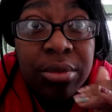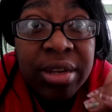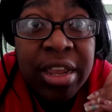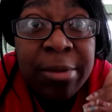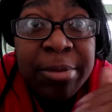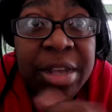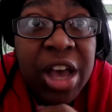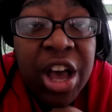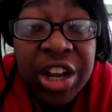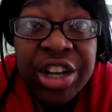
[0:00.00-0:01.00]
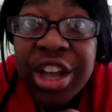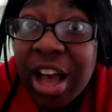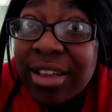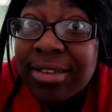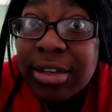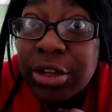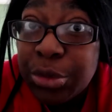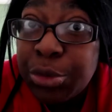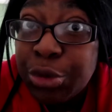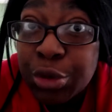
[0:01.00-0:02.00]
deemed
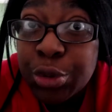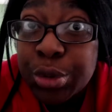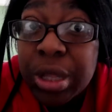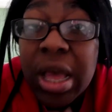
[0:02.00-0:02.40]
unconstitutional,